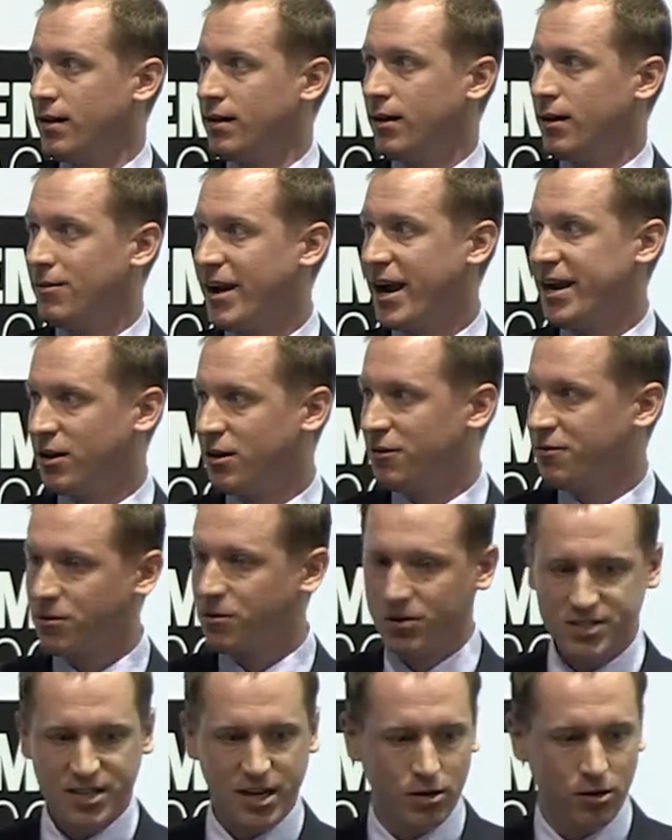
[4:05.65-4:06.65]
All right, and of
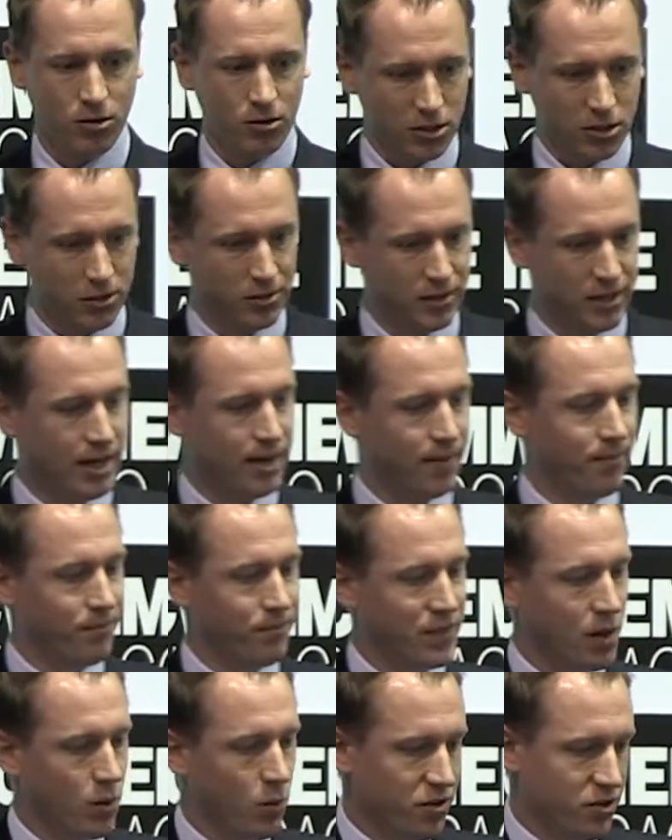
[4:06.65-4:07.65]
course I conclude
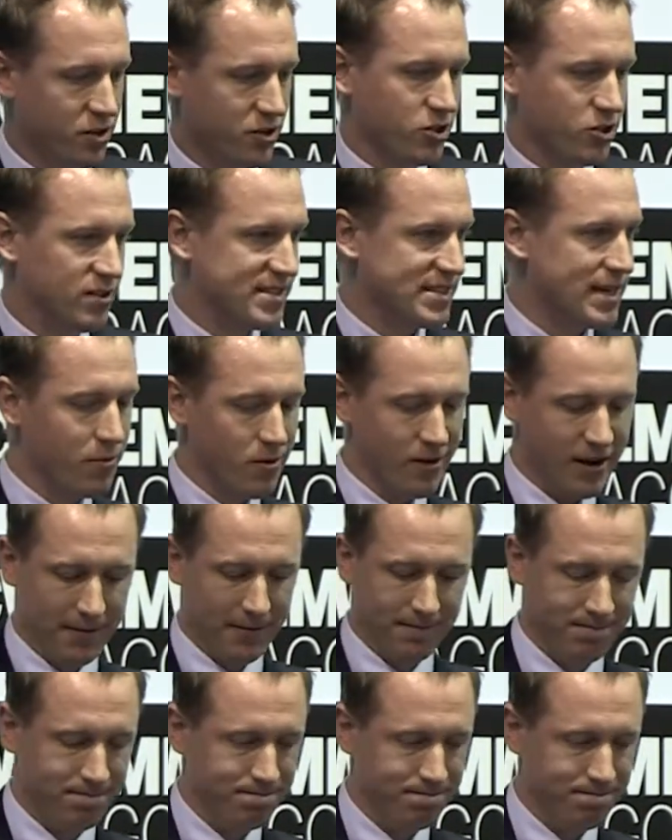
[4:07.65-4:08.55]
with a short summary.